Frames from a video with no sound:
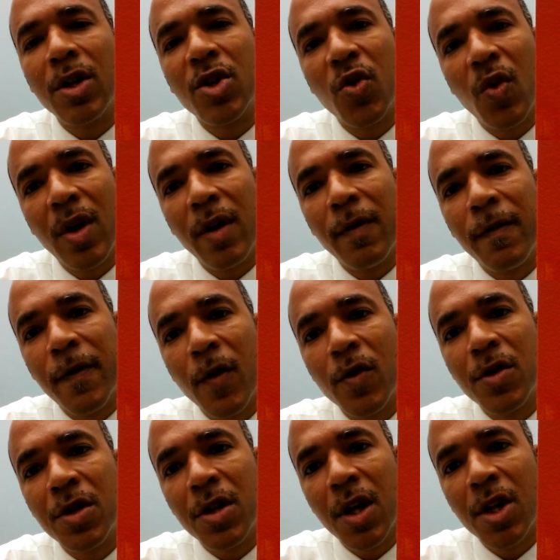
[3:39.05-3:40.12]

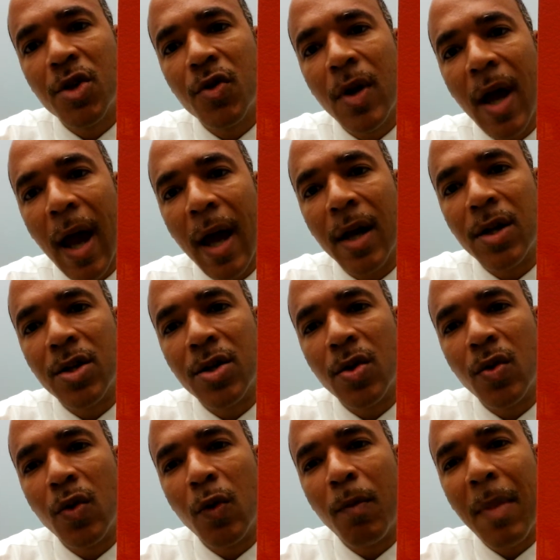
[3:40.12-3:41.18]
21st Century
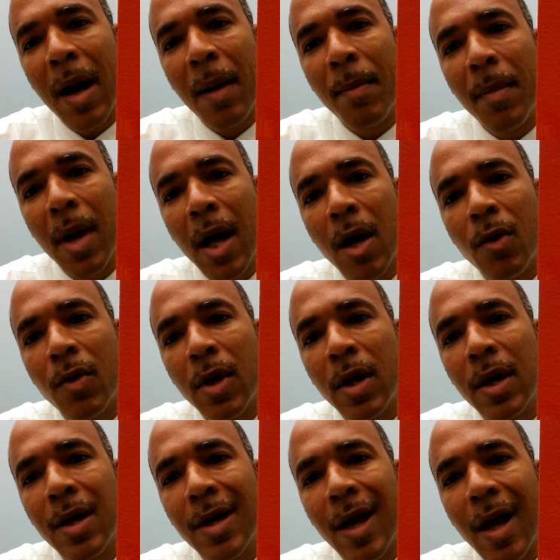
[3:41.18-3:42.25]
Attitude by
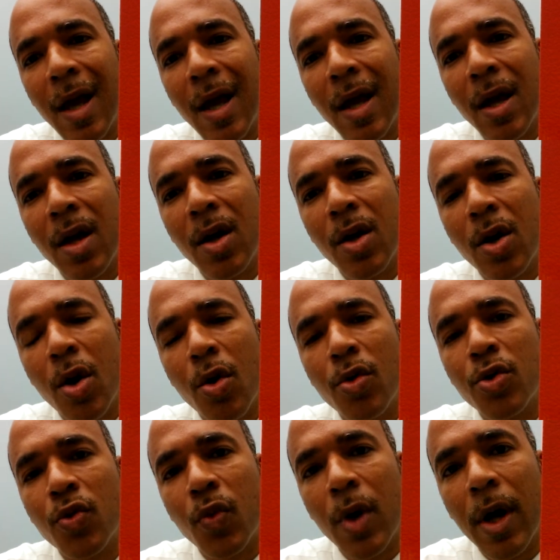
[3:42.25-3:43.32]
Mary Kay
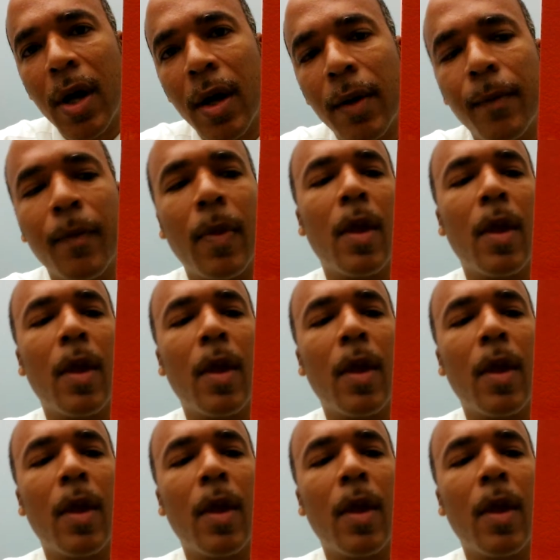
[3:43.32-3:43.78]
Kurzweg.